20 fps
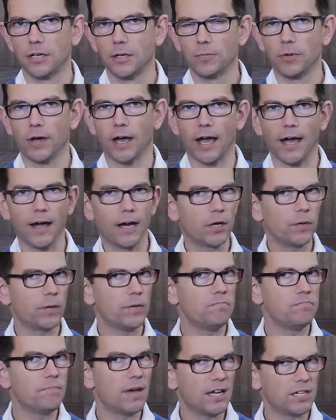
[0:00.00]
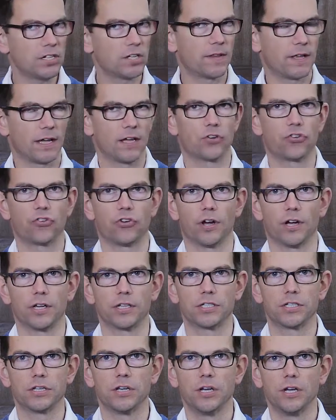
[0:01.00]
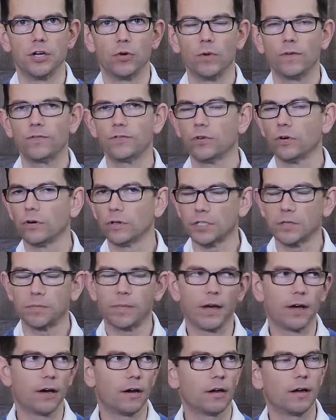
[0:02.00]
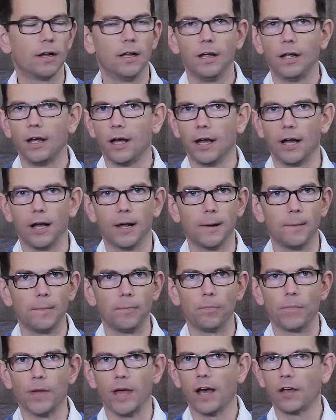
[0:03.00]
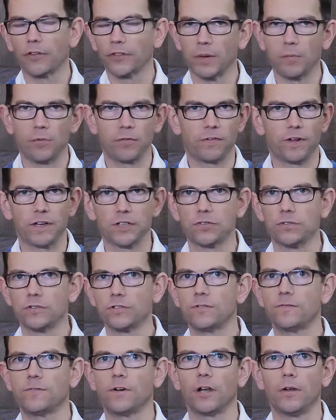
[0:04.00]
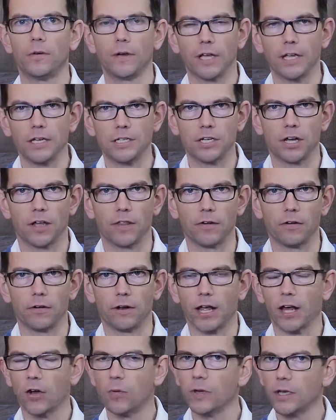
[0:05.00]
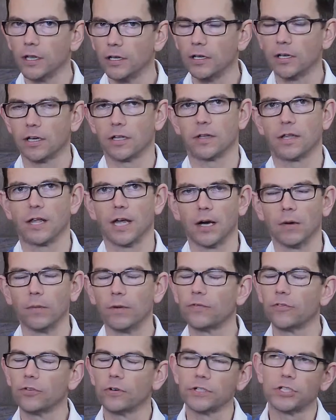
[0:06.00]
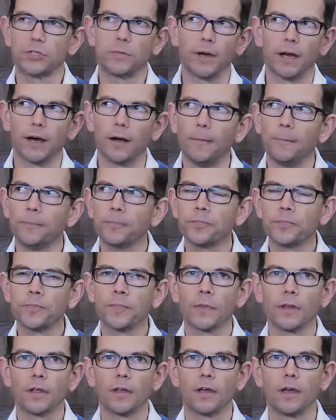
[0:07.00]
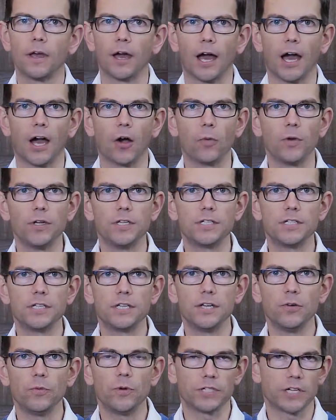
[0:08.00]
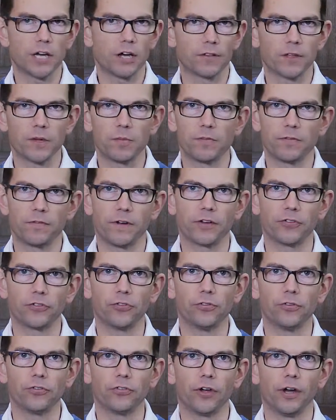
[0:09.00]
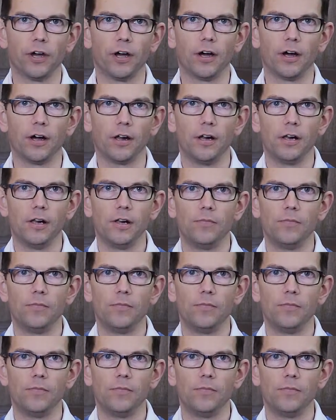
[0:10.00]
But how do we measure that trust? We've talked about healthcare professionals following each other and how we can look at that. We've talked about how we see which healthcare professionals are